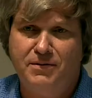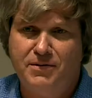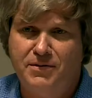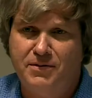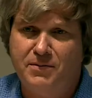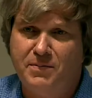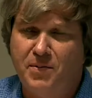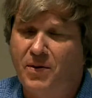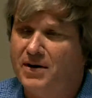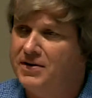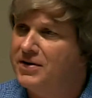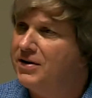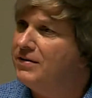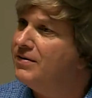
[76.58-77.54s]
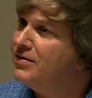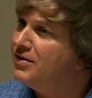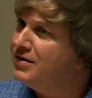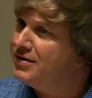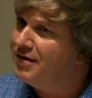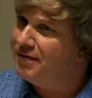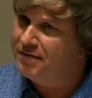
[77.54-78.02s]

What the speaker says: 2 points here is just a